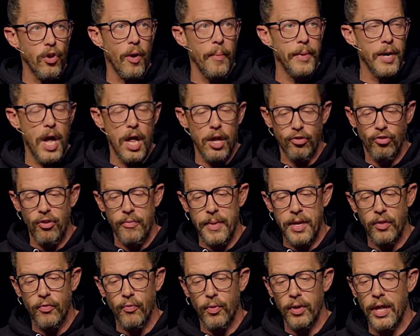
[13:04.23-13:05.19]
terminology
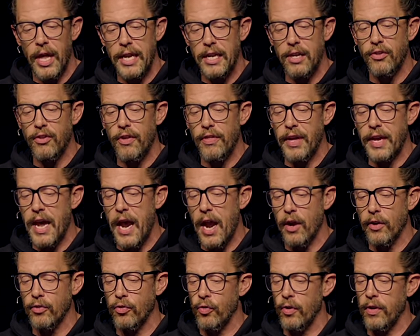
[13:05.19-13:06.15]
means relating to the
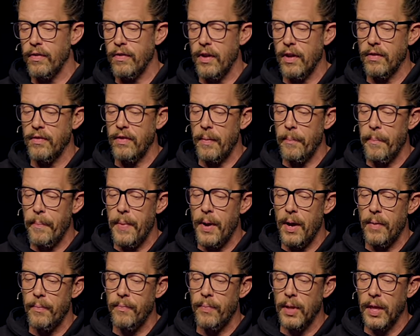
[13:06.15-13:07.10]
characteristics
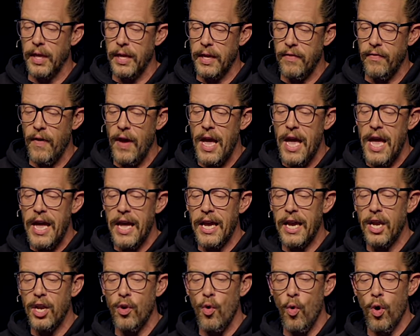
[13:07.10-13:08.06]
of belief
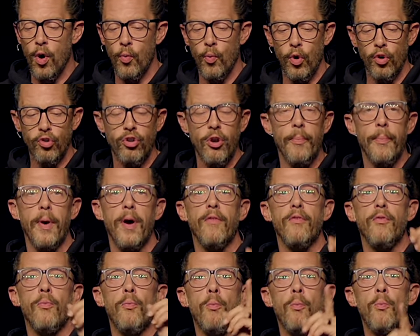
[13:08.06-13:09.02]
in or worship
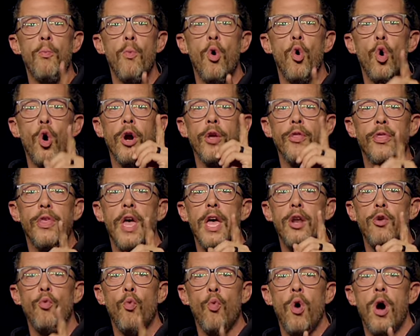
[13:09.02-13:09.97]
of more
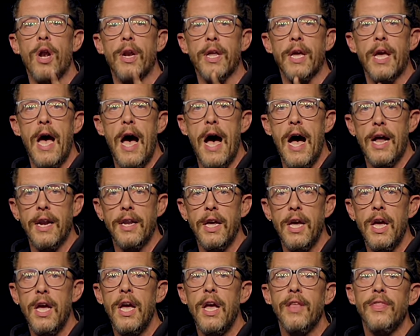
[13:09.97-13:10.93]
than one God.
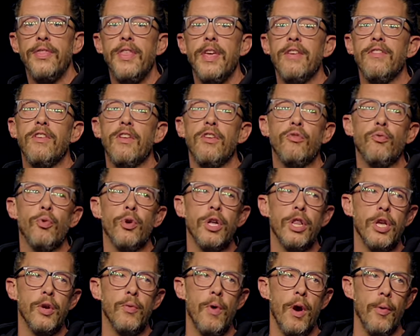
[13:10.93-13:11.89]
This is
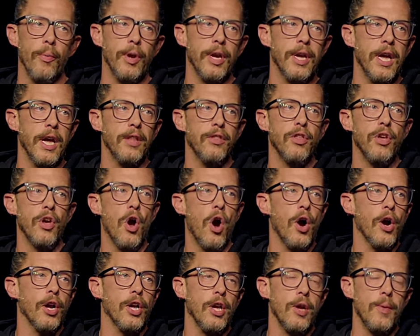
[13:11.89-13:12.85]
really where we get the
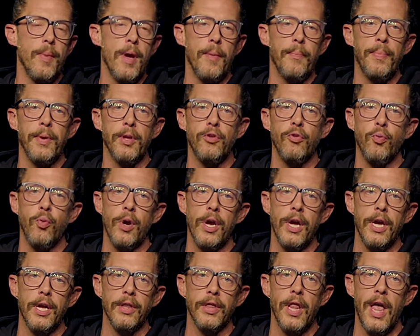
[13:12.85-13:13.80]
argument
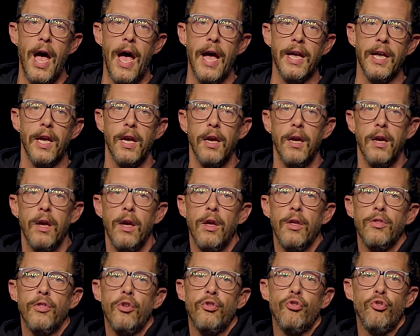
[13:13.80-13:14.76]
between like,
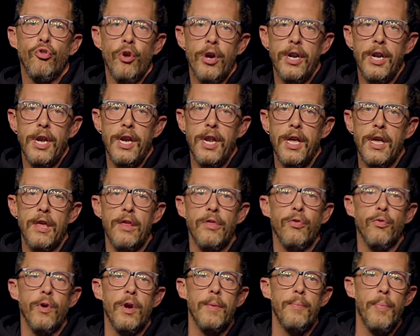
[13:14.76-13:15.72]
the Trinity,
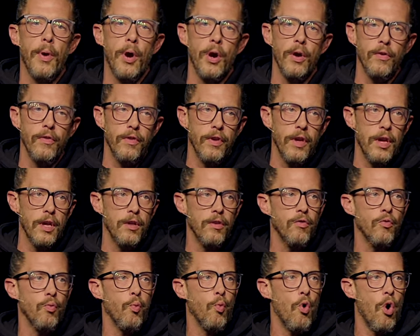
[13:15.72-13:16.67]
three
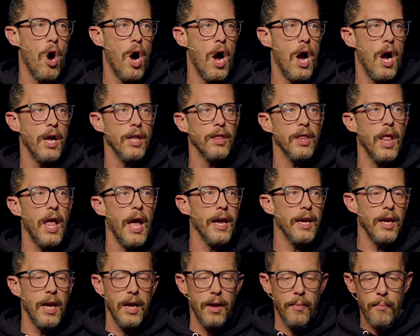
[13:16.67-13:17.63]
persons, one,
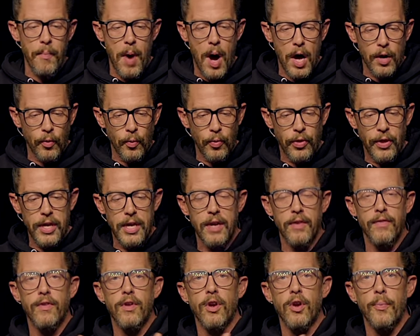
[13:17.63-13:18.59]
like
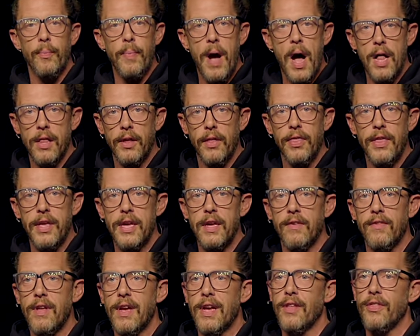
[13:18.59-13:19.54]
monotheistic or
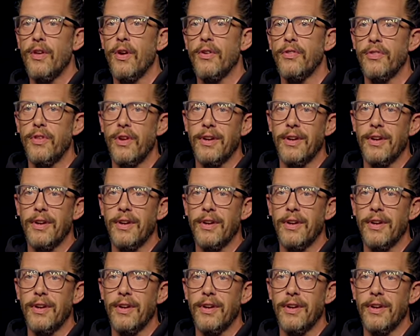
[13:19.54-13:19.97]
polytheistic, and they're